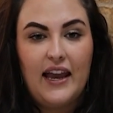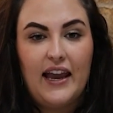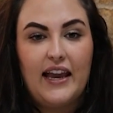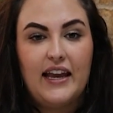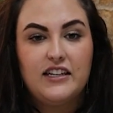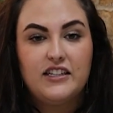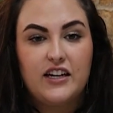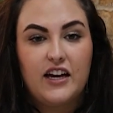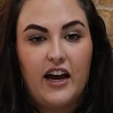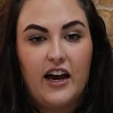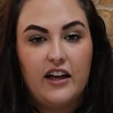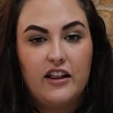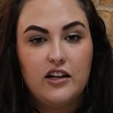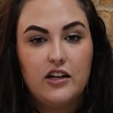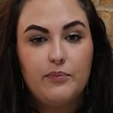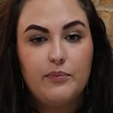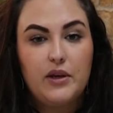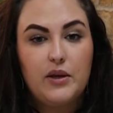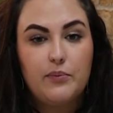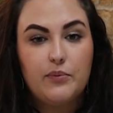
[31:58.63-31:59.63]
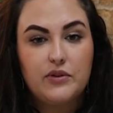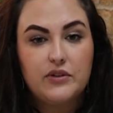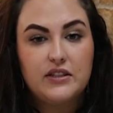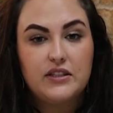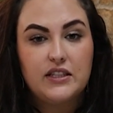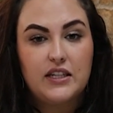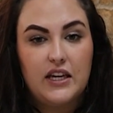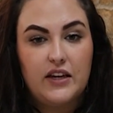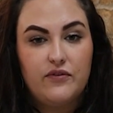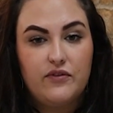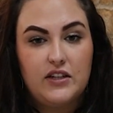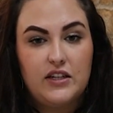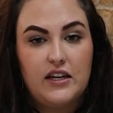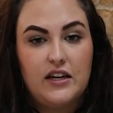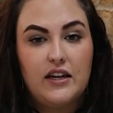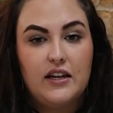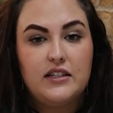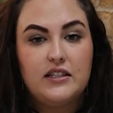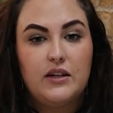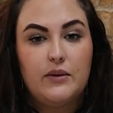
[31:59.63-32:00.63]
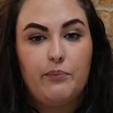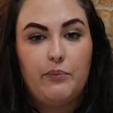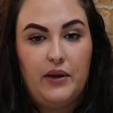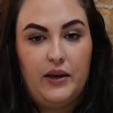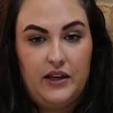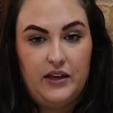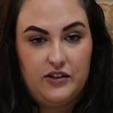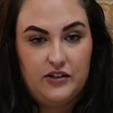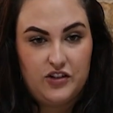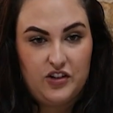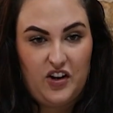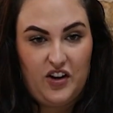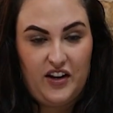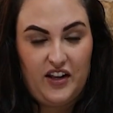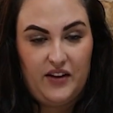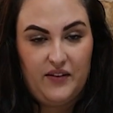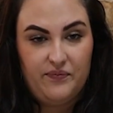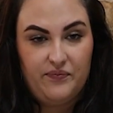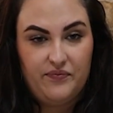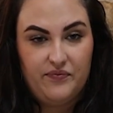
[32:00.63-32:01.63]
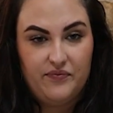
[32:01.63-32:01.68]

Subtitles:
and other people's safety depend on it.